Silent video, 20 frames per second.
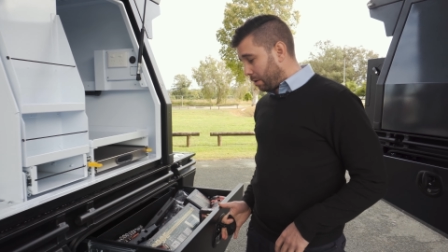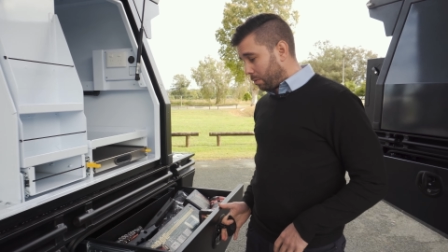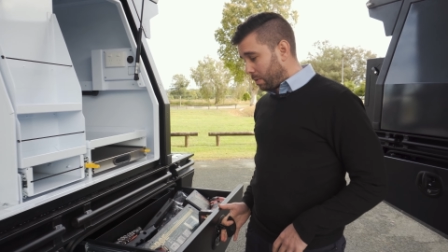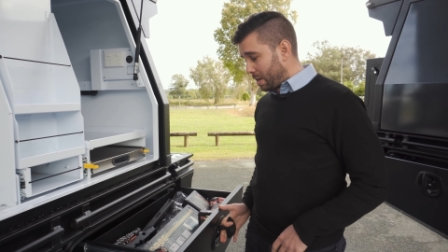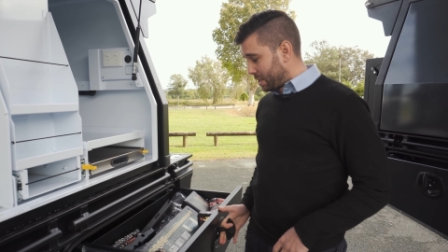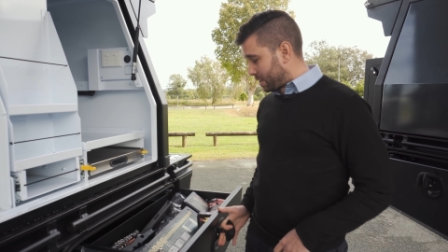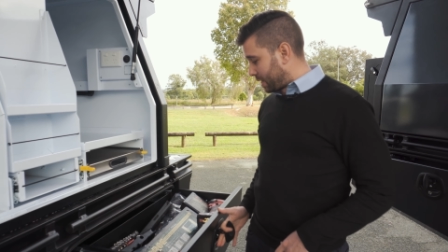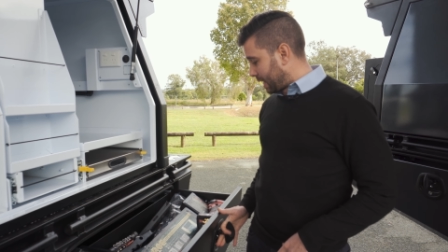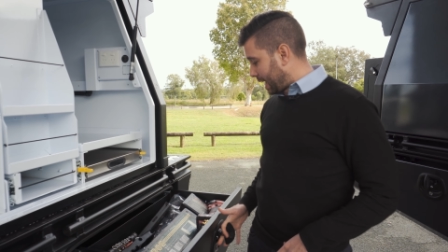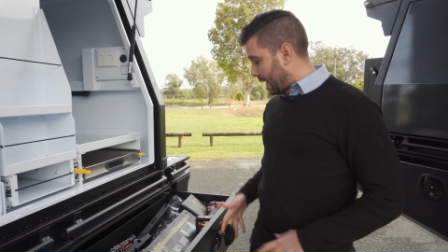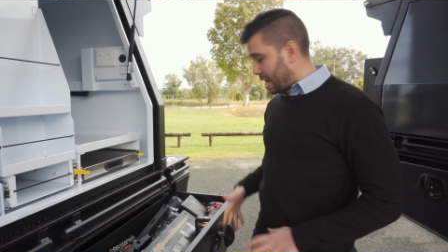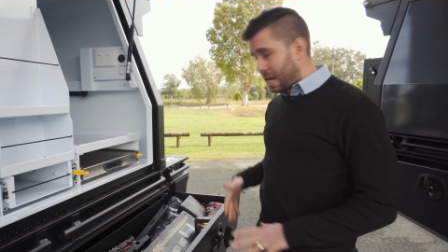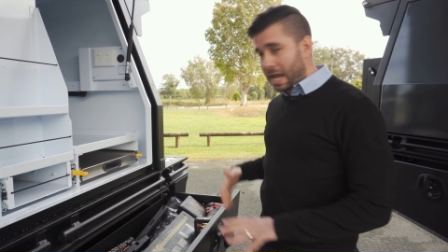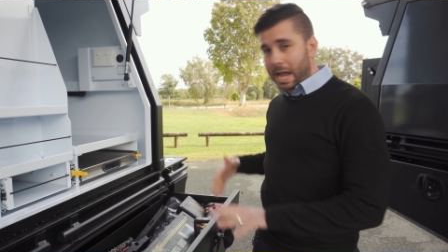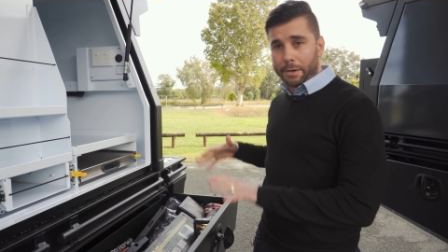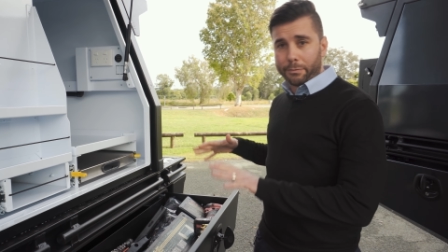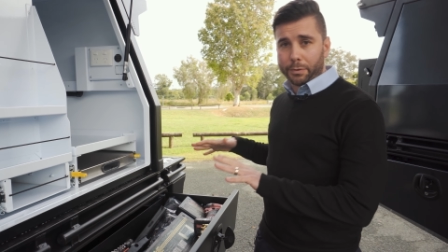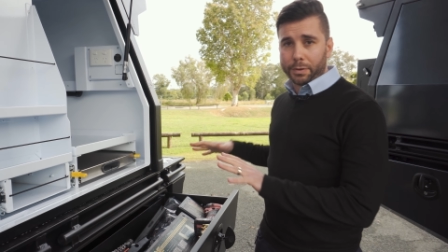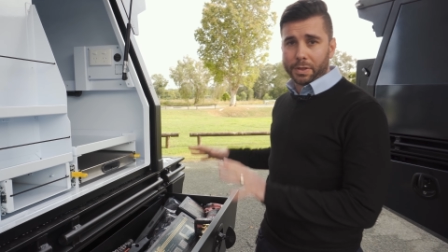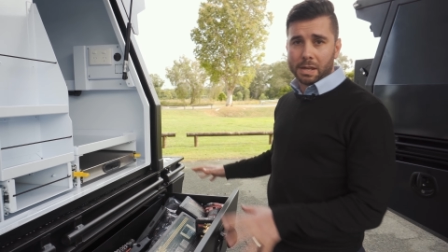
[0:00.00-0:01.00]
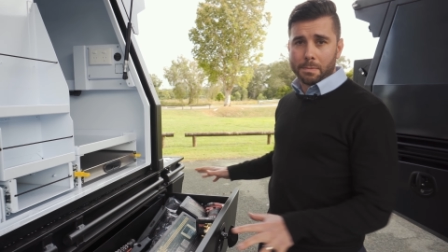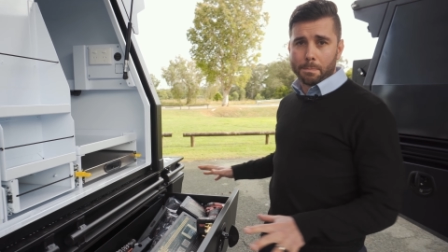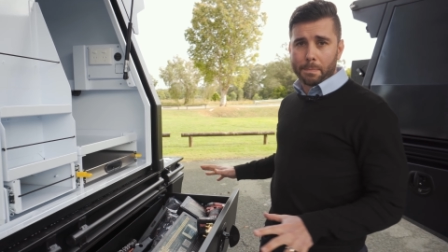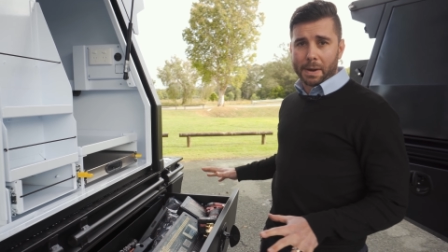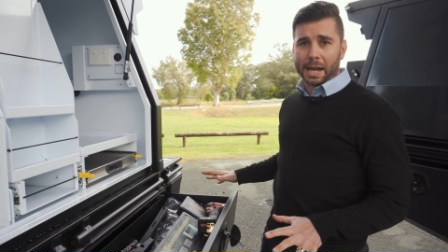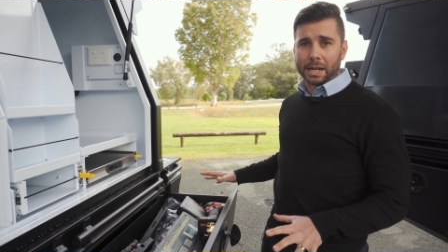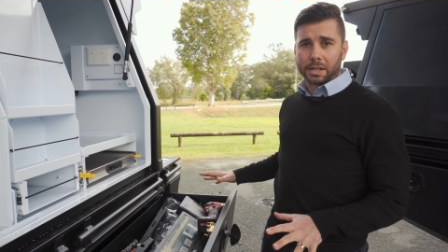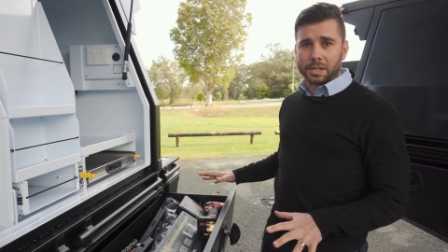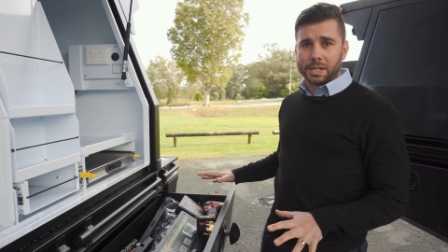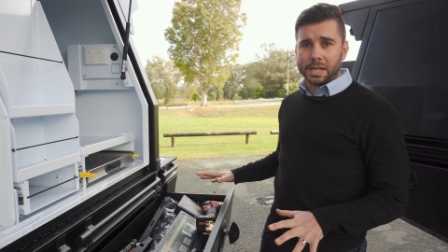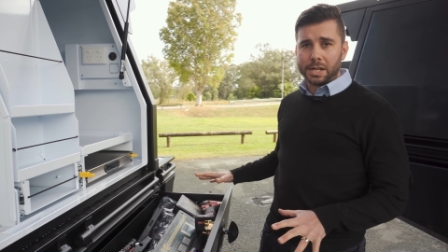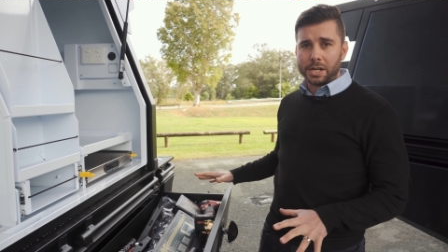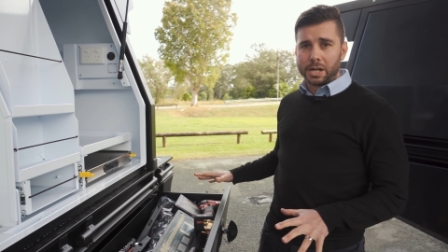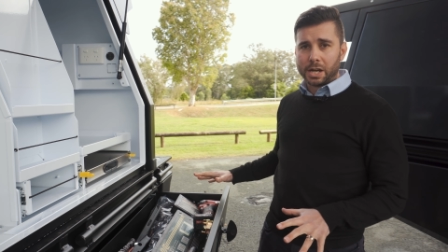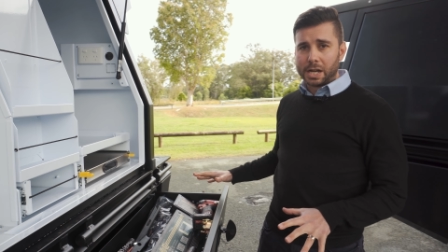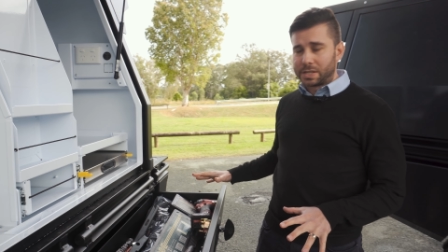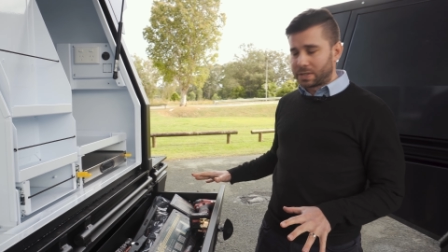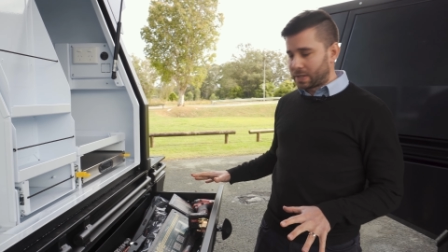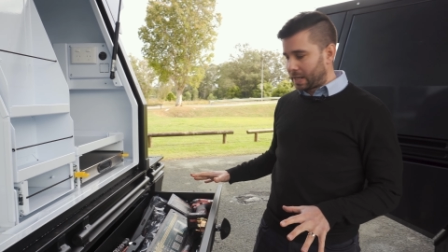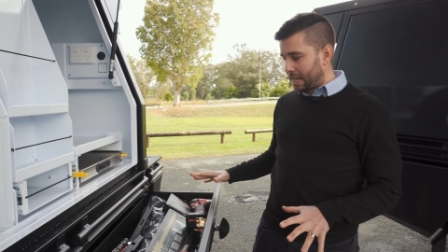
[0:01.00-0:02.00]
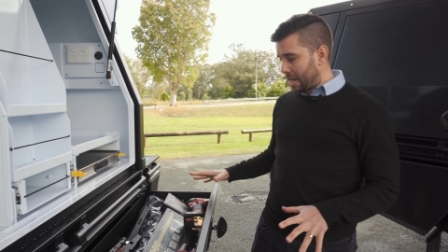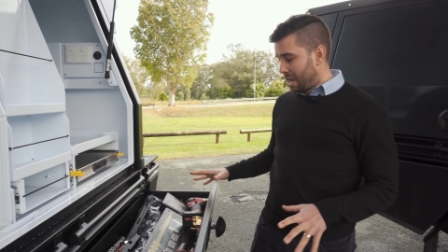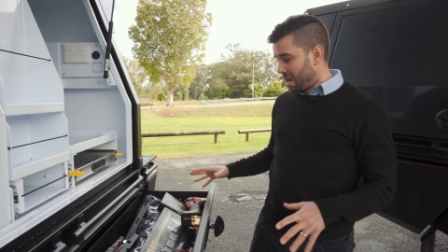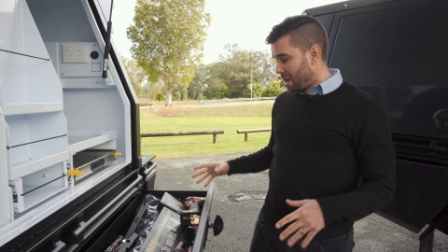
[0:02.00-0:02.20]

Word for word: Once again, everything packed in nicely.